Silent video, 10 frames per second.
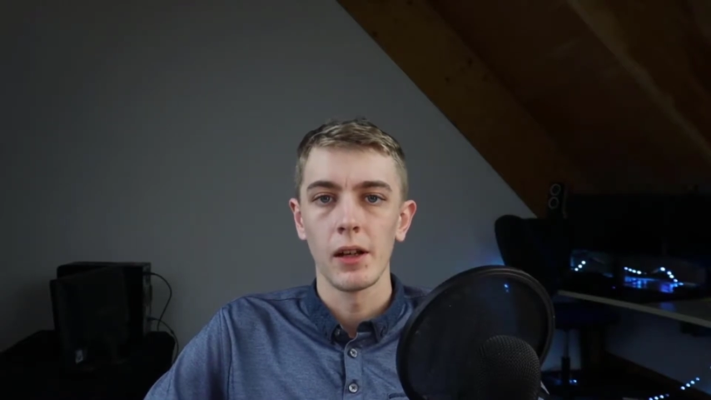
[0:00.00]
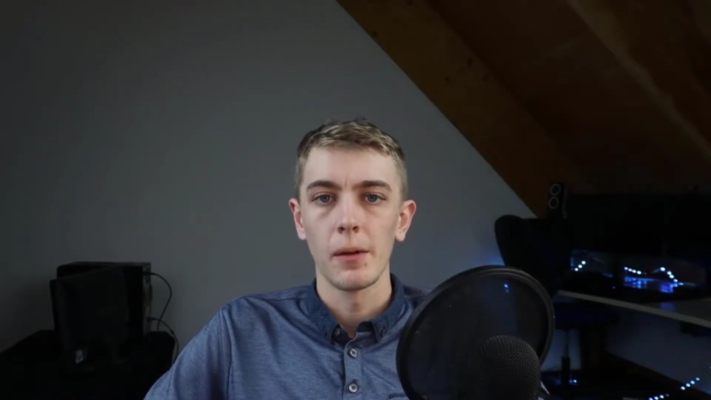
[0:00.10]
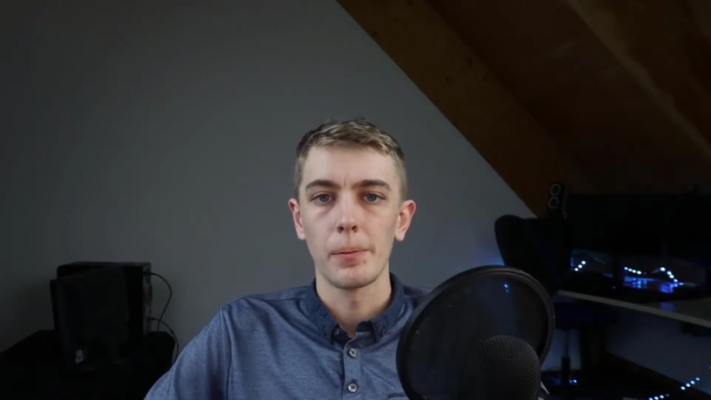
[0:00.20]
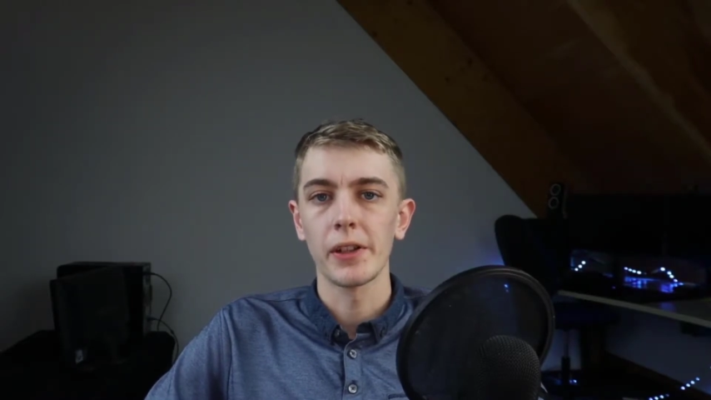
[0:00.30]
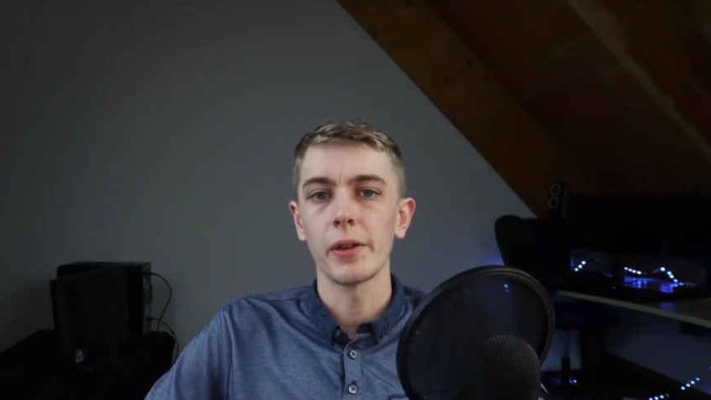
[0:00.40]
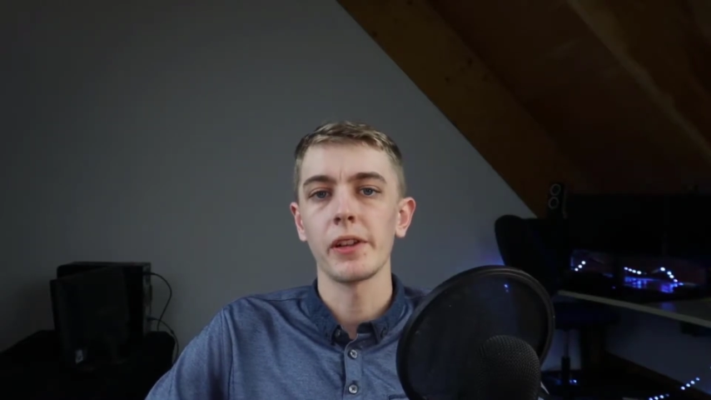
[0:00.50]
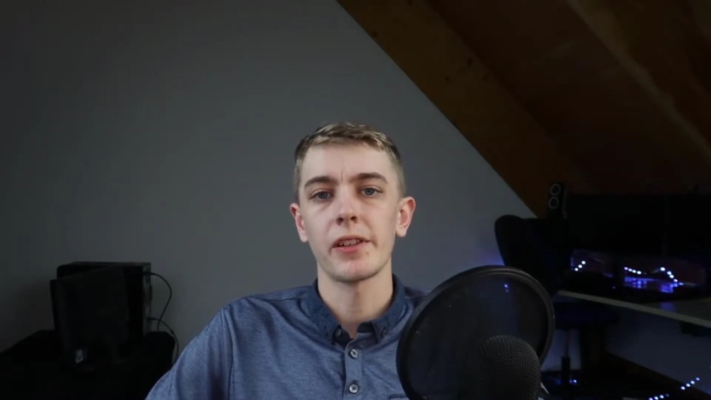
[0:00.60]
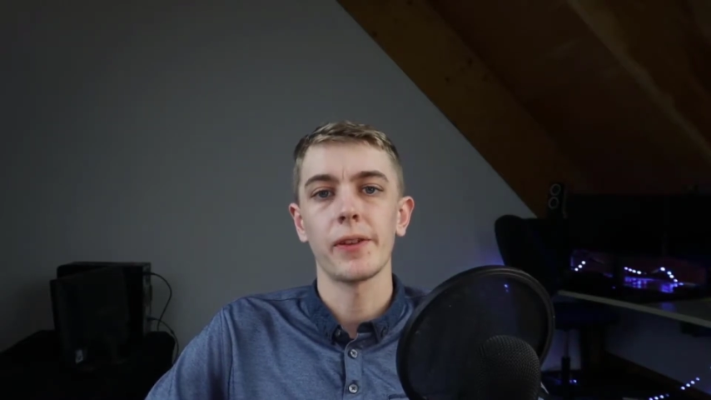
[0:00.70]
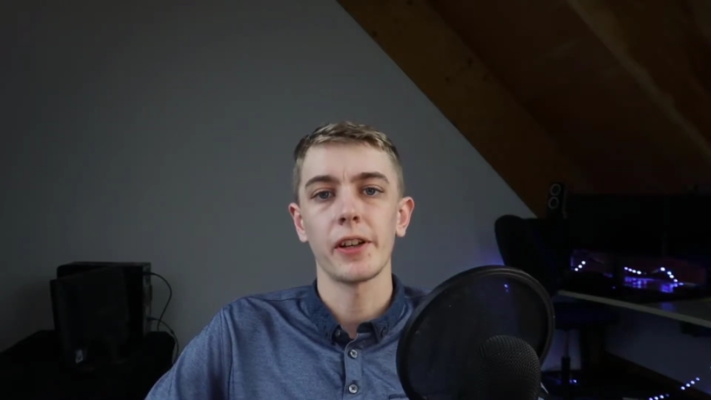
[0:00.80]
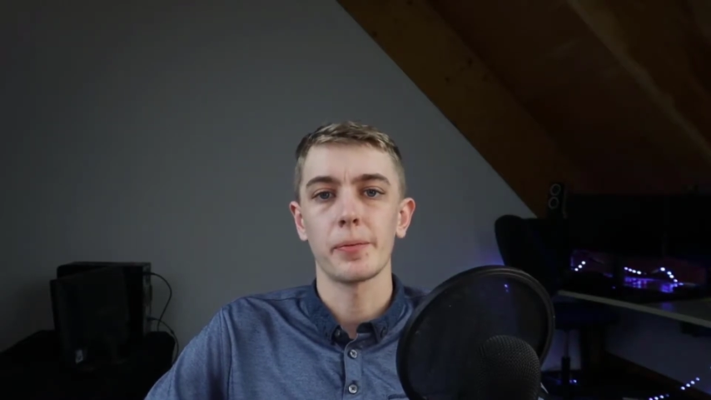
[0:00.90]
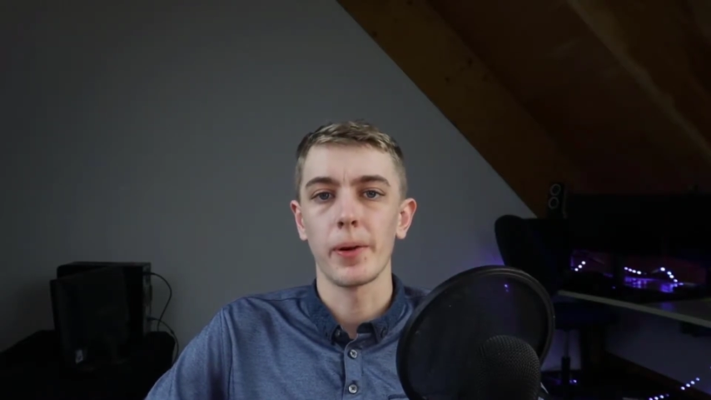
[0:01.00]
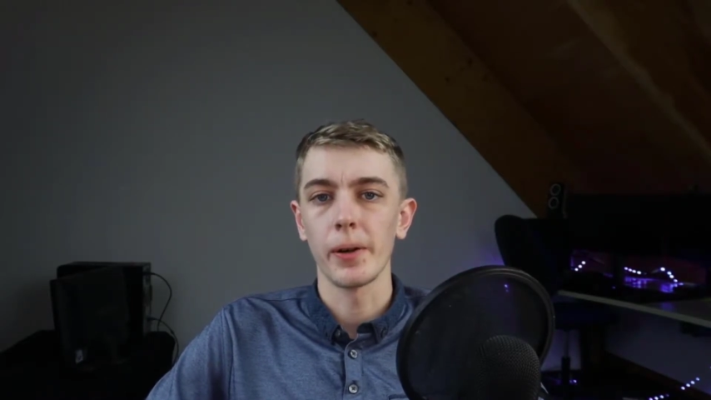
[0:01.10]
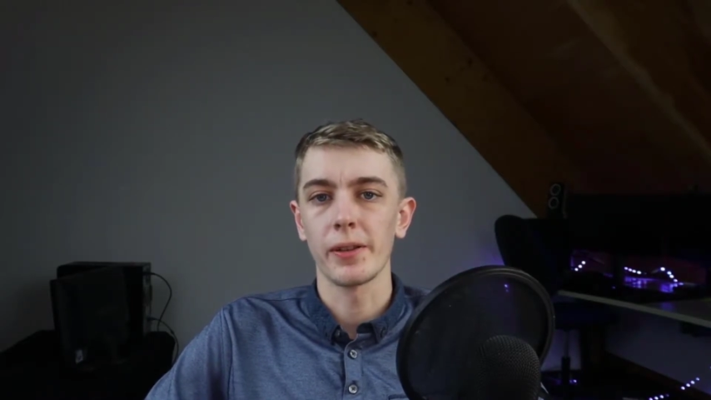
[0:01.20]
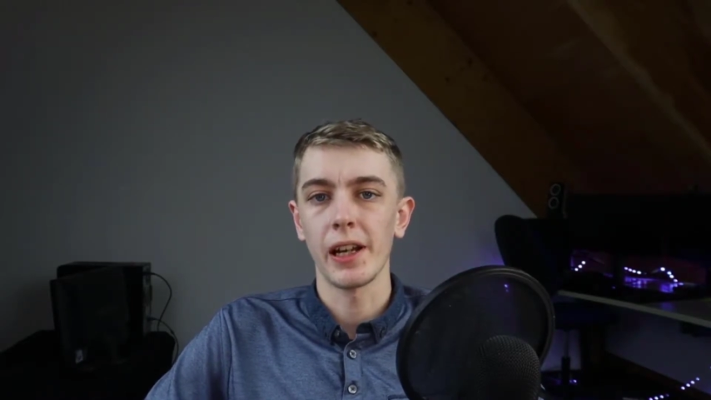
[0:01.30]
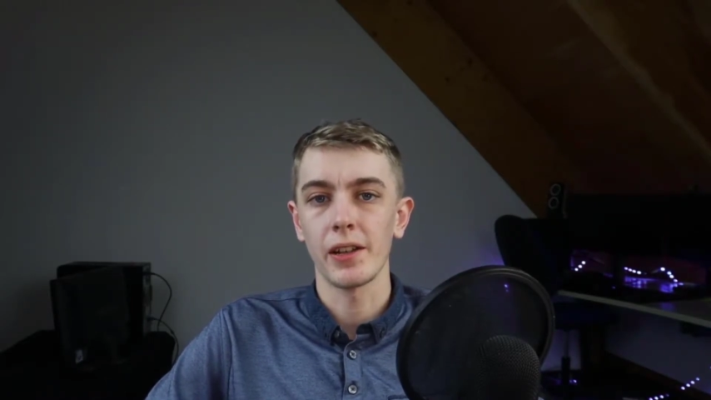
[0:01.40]
By doing this first
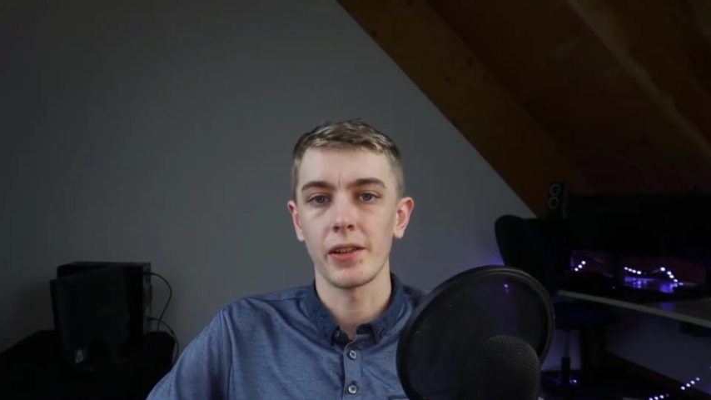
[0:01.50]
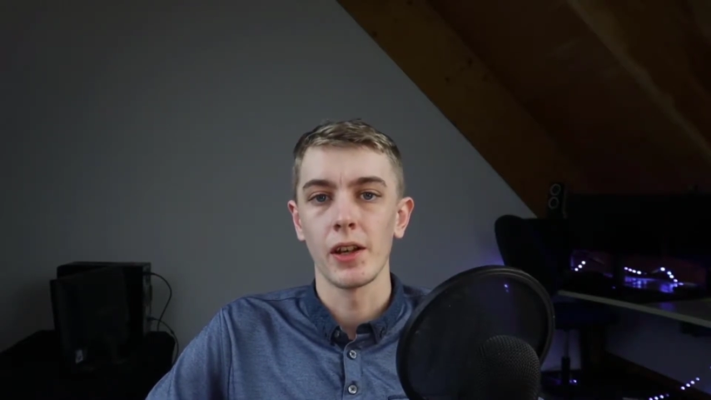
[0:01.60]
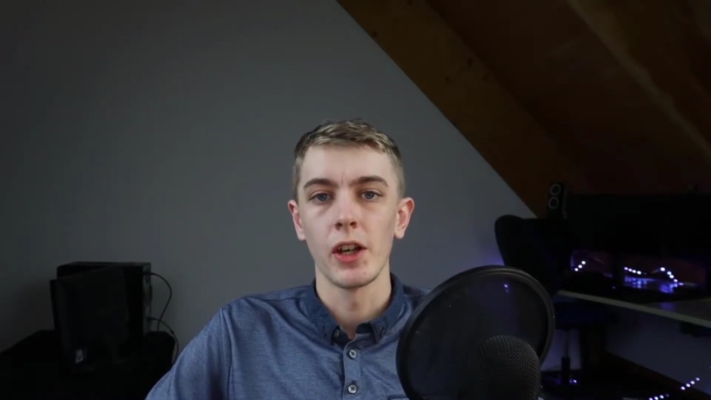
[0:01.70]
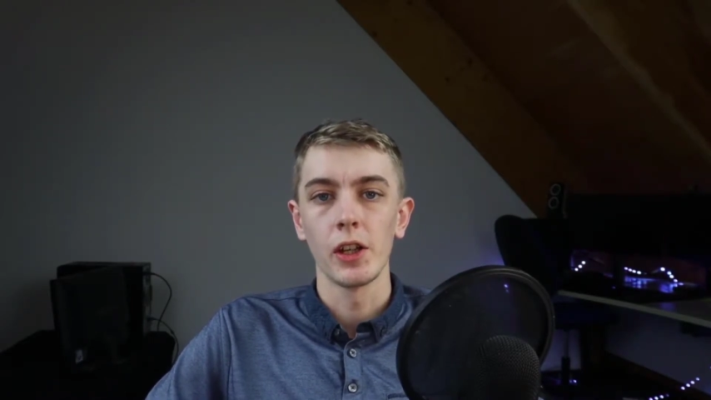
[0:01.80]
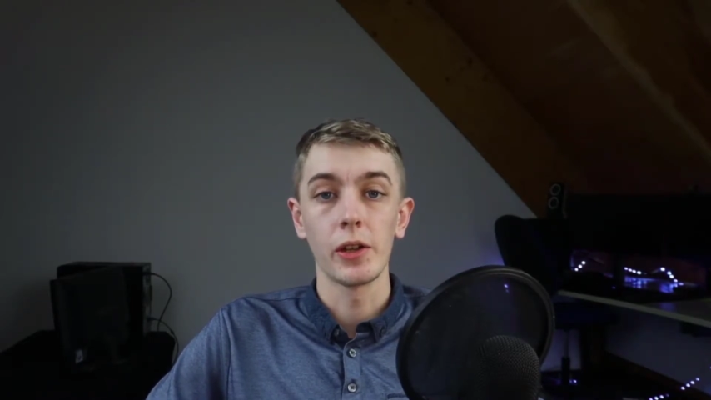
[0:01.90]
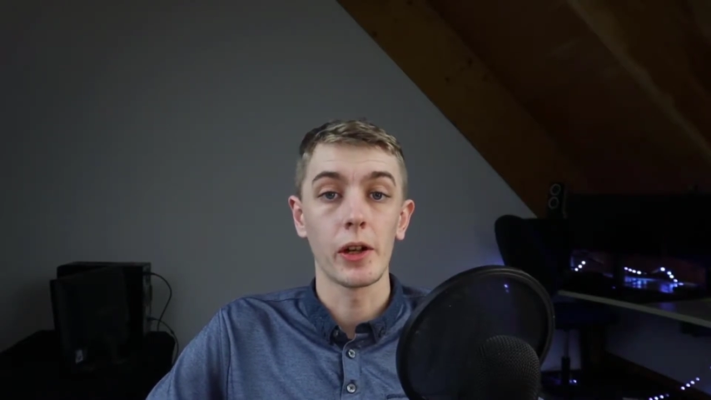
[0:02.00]
process, you